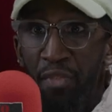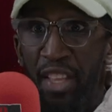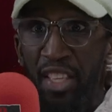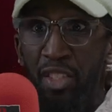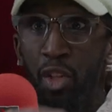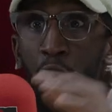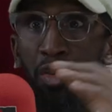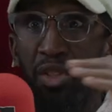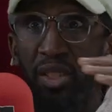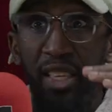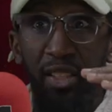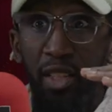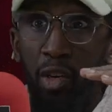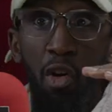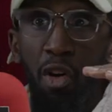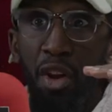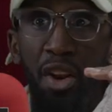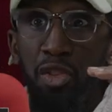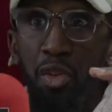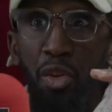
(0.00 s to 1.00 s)
There's no, there's, the
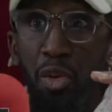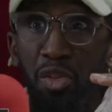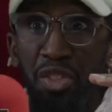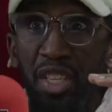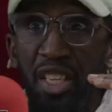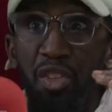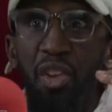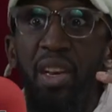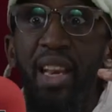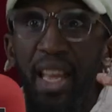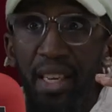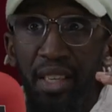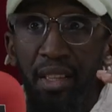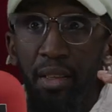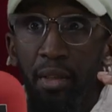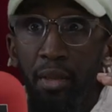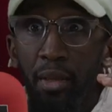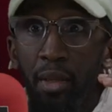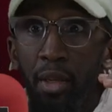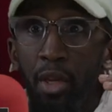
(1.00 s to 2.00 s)
crocodile's not no sea, it's on land.
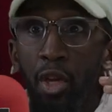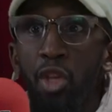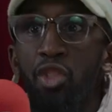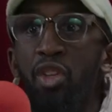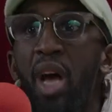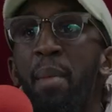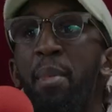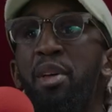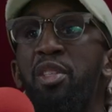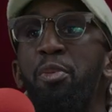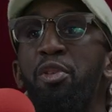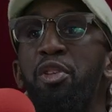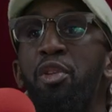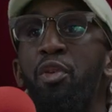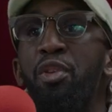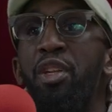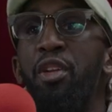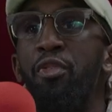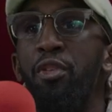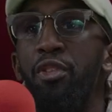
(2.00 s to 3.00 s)
So how am I supposed to
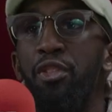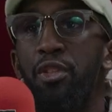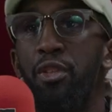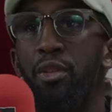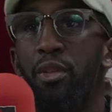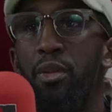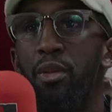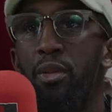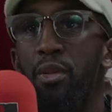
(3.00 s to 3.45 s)
know the difference?